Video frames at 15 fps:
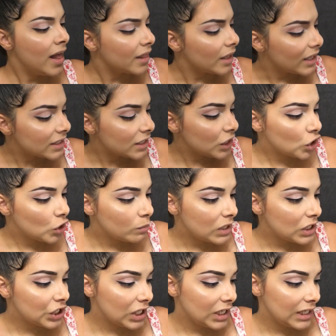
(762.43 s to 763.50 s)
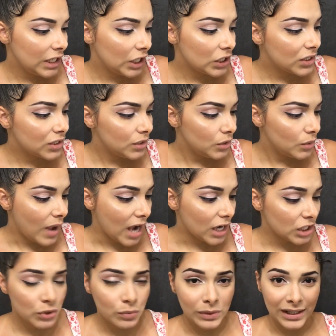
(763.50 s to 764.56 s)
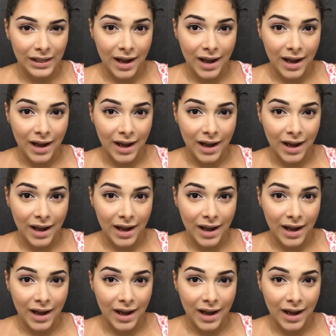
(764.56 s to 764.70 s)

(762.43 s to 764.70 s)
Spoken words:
There isn't too much in here to actually